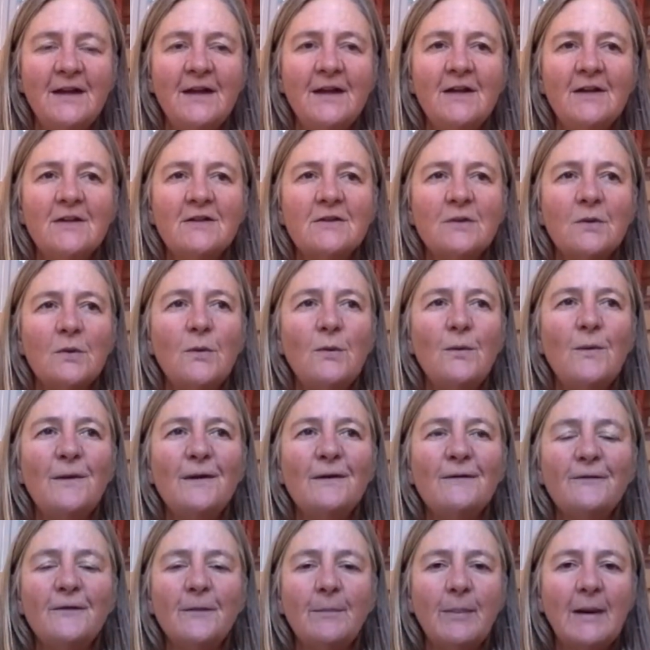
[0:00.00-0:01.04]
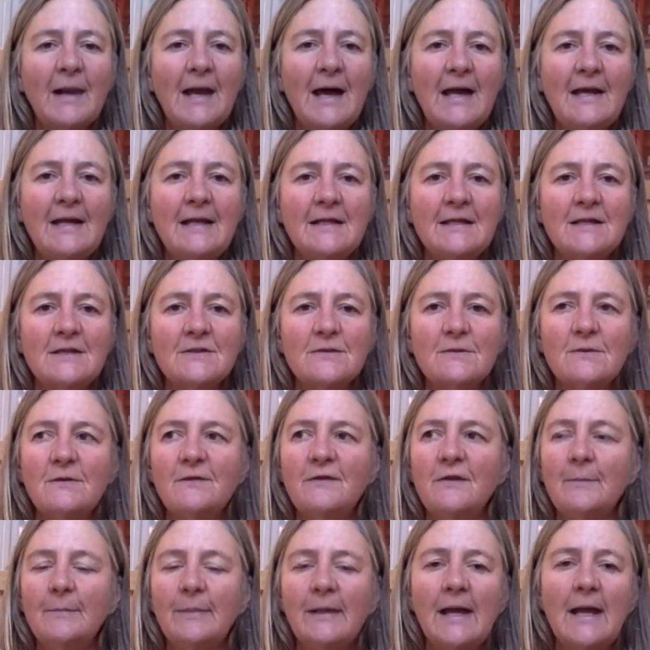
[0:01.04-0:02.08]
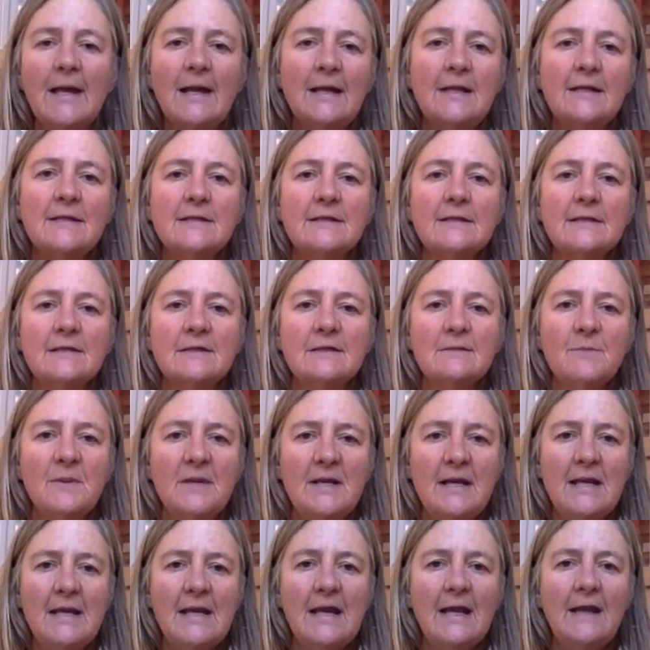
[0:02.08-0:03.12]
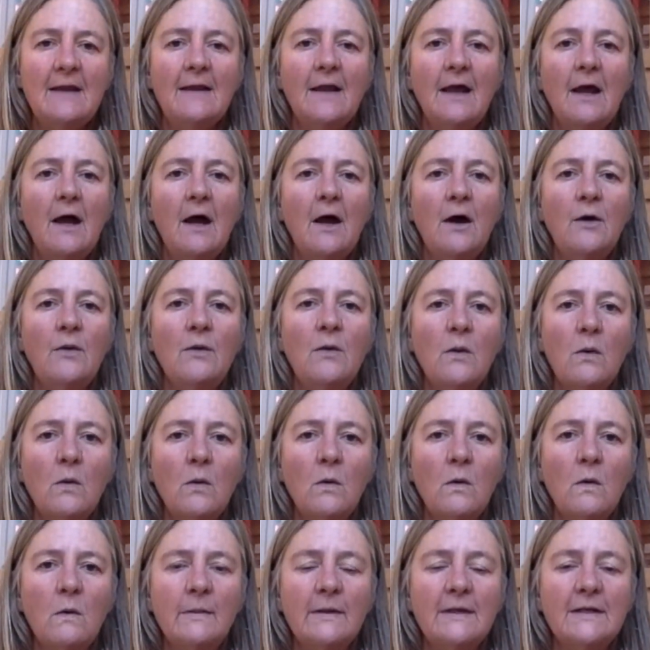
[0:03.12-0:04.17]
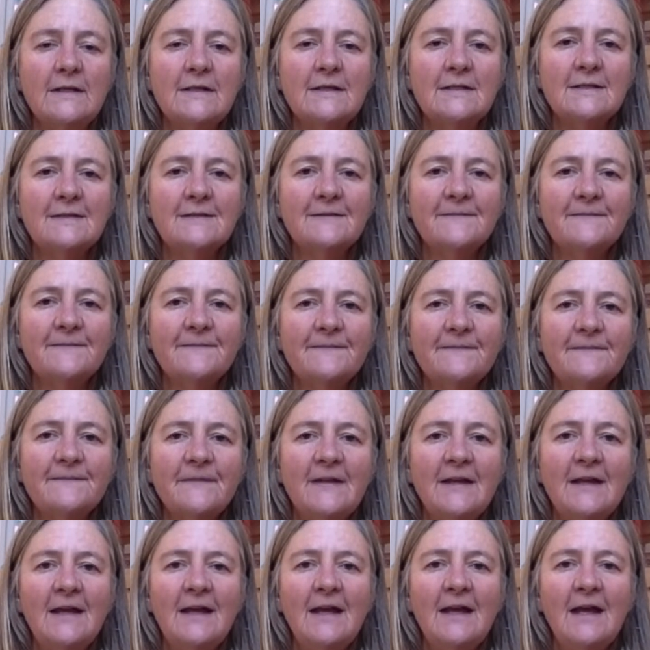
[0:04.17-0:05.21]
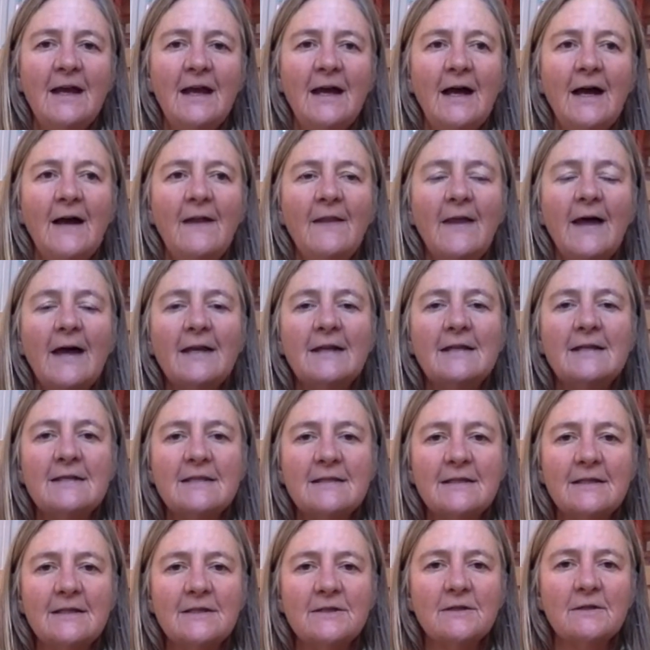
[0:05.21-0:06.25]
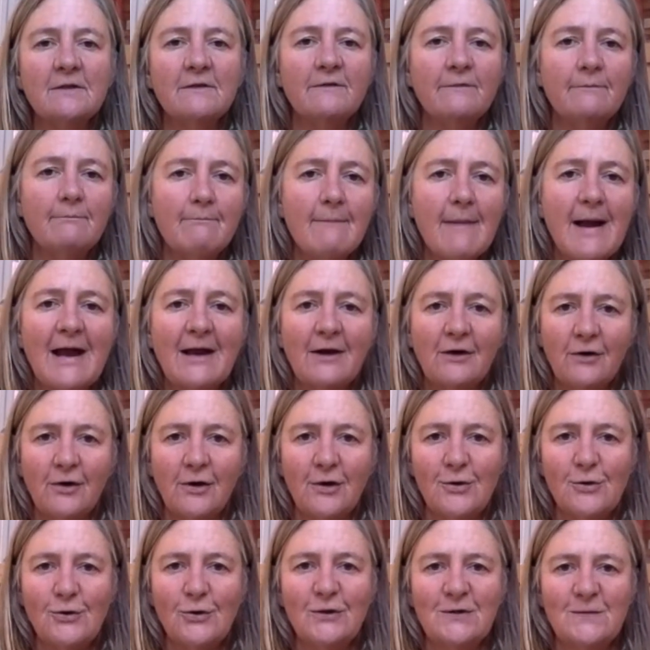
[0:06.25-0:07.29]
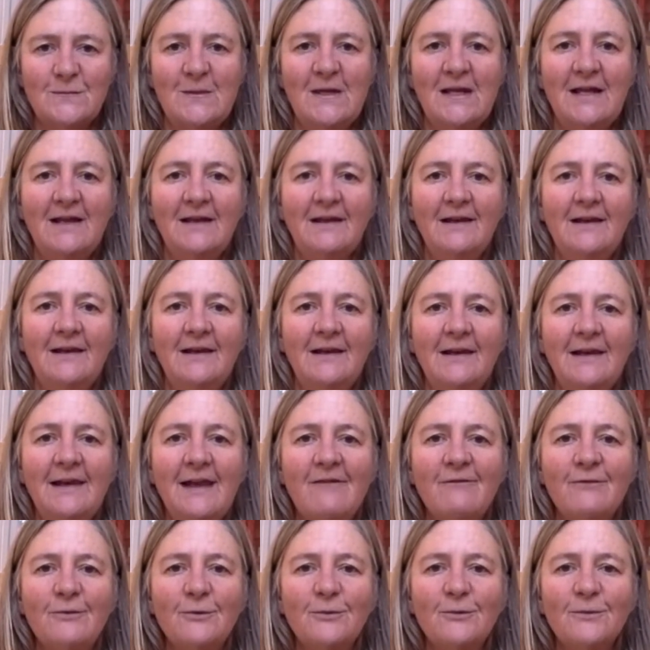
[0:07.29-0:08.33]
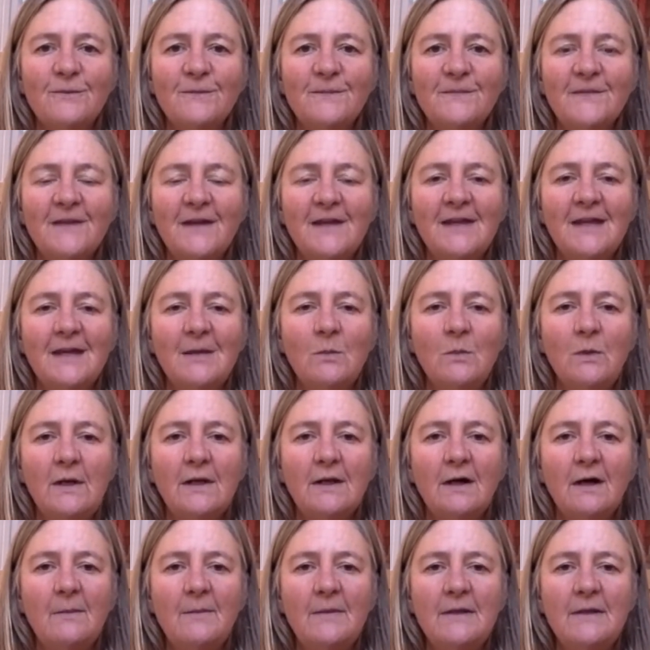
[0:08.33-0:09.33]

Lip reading: So all of the planets are spinning in their own orbit. And that is the sort of macrocosmic level. And then we come